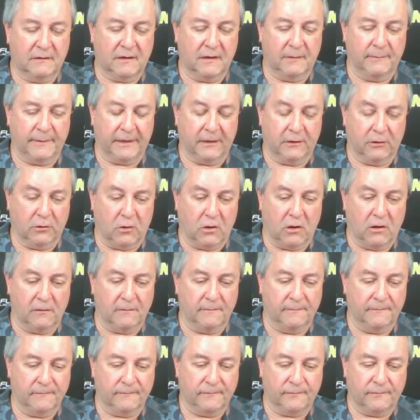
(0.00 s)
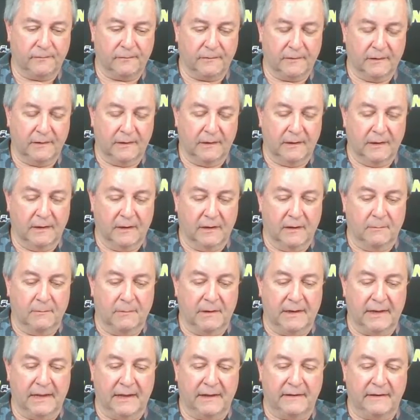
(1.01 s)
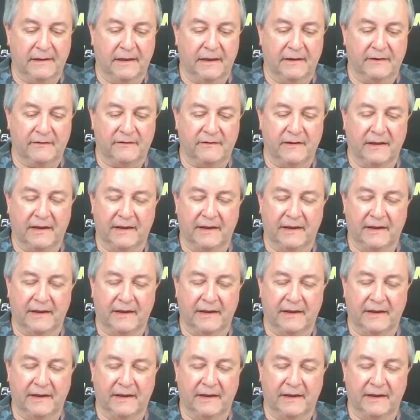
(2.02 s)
coming along. Menendez